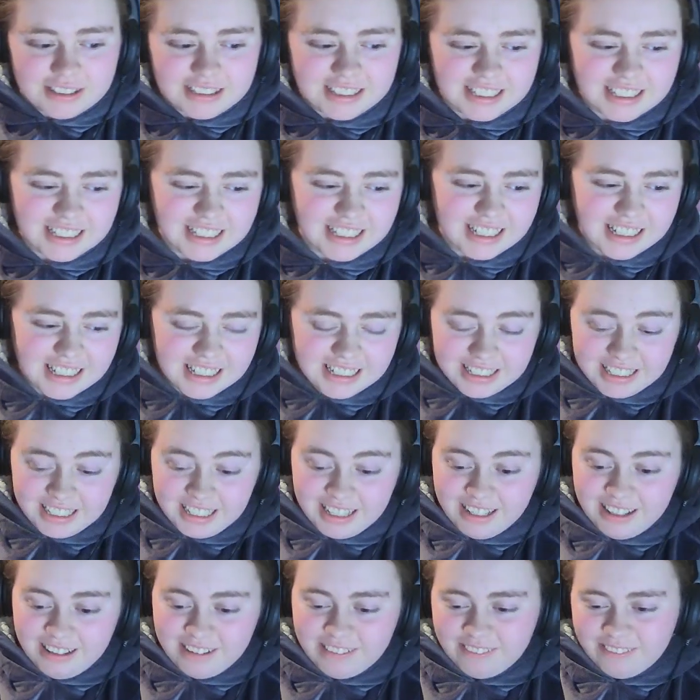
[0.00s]
book.
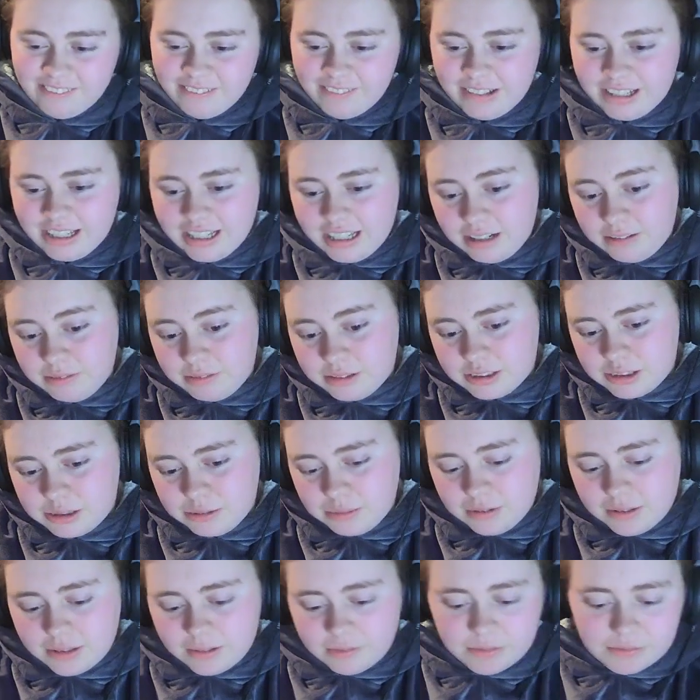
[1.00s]
When
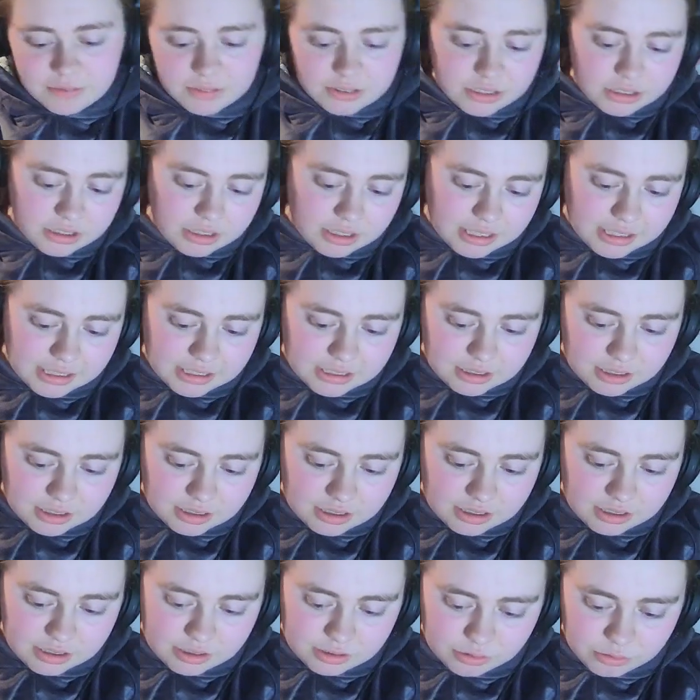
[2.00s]
to be honest, we've only got like
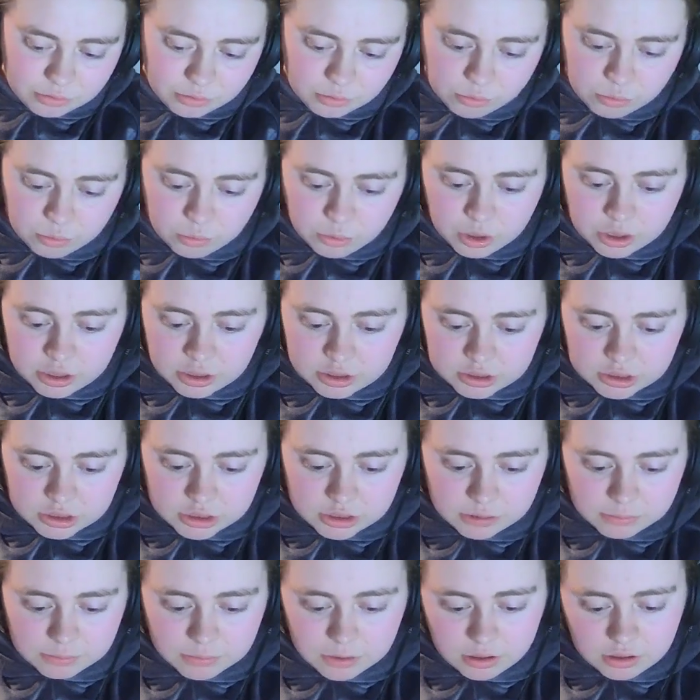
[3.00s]
one or
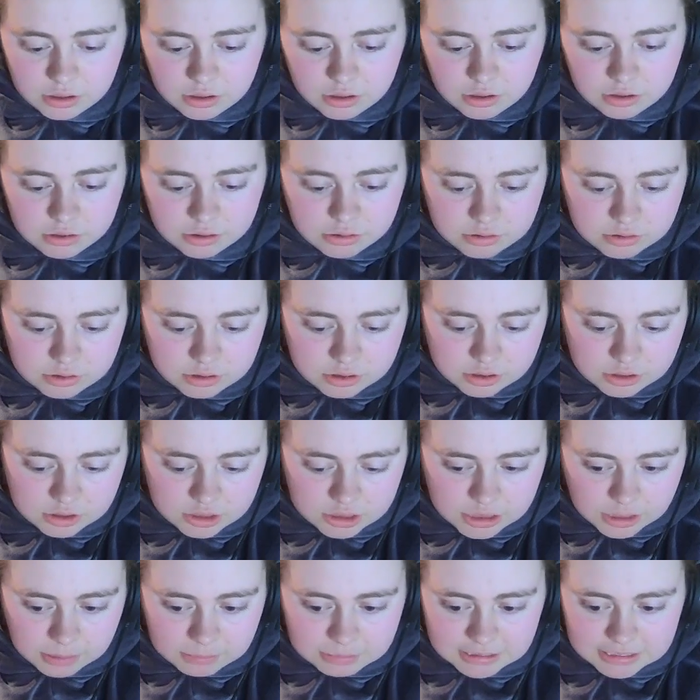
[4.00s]
two more
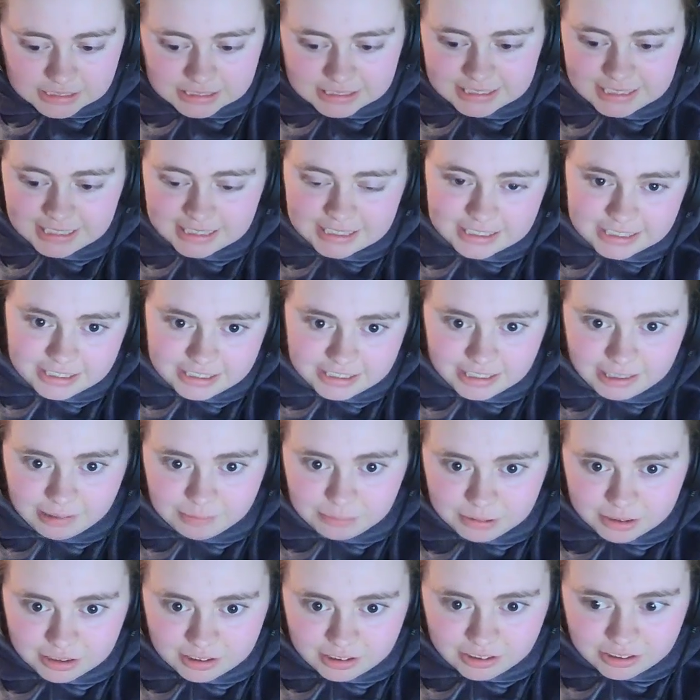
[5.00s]
chapters than the
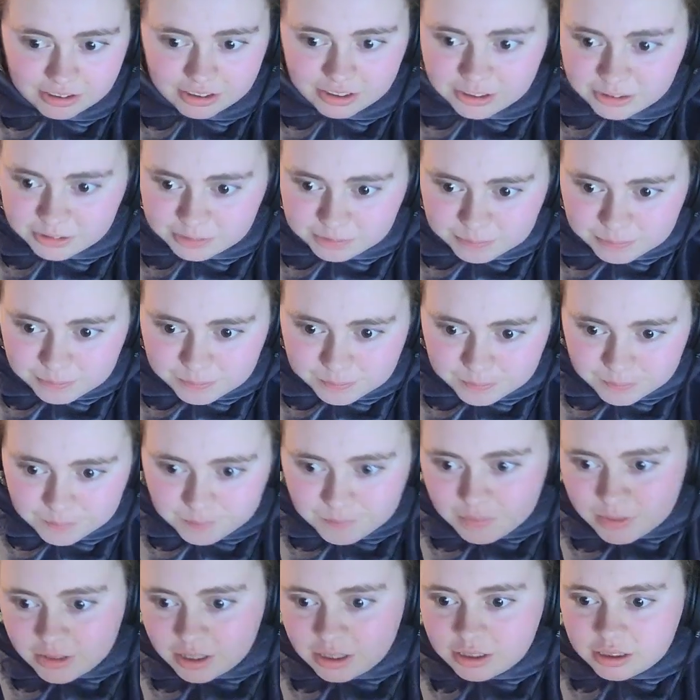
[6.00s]
epilogue.
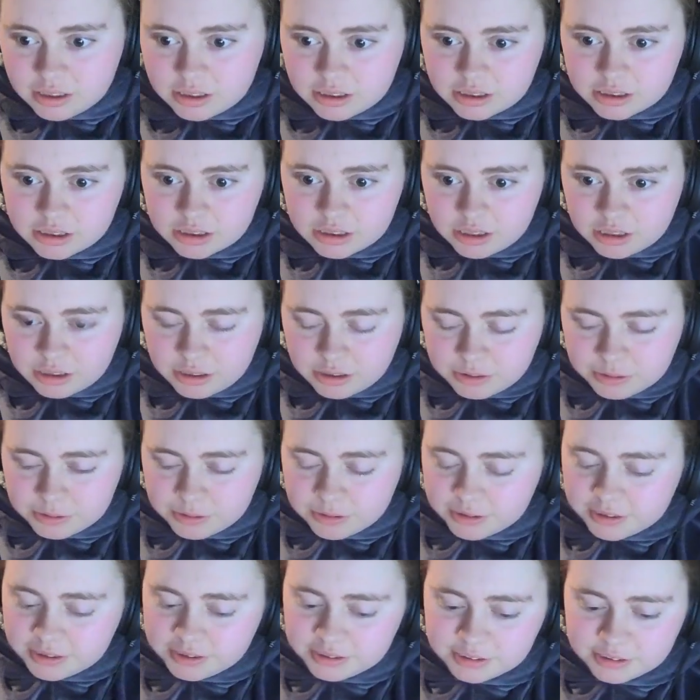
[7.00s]

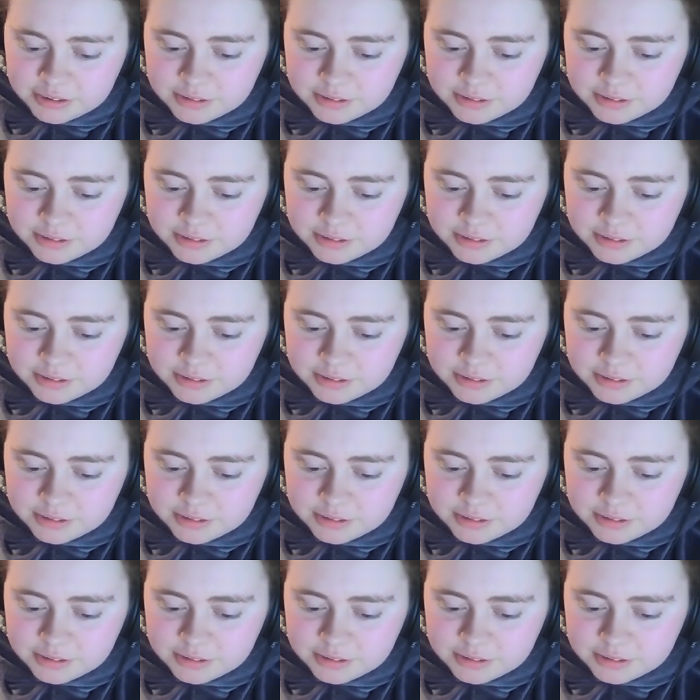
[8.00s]
So